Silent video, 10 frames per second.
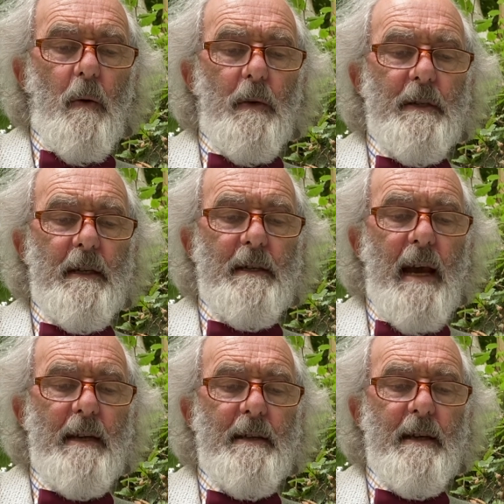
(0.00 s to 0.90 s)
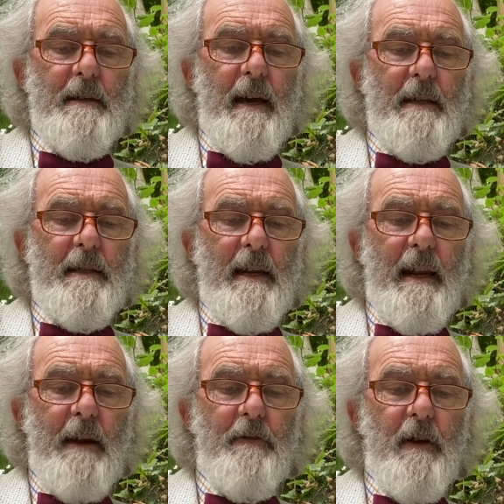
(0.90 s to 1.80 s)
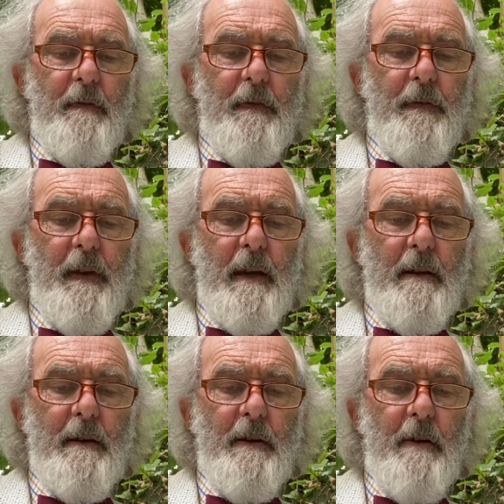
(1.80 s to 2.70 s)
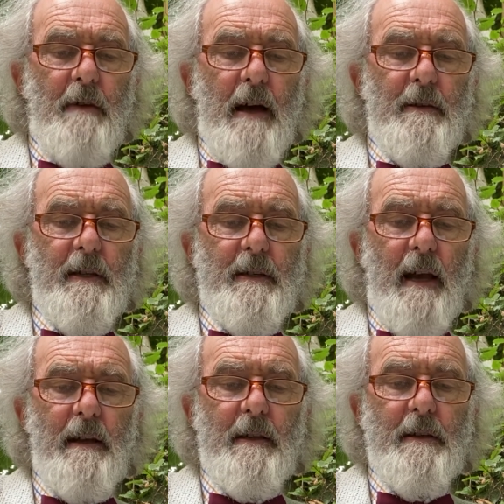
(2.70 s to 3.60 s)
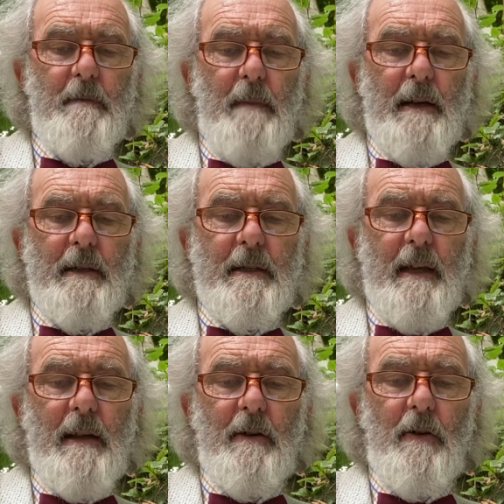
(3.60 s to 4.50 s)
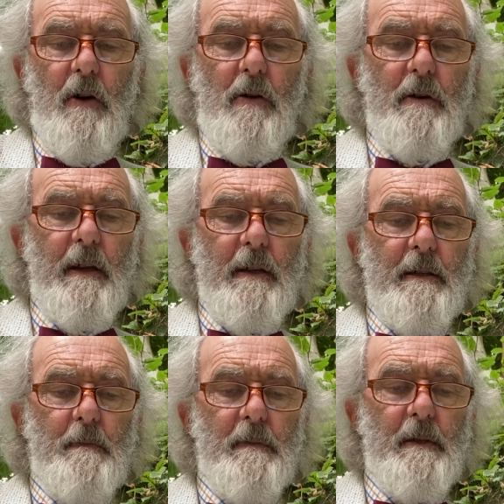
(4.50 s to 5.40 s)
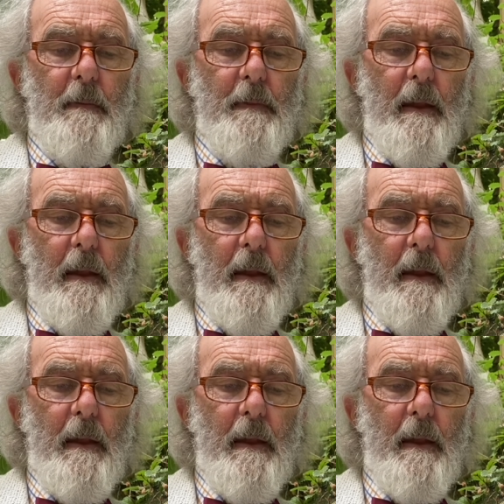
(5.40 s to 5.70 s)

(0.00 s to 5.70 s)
was detected as an electric field around cells and multicellular organisms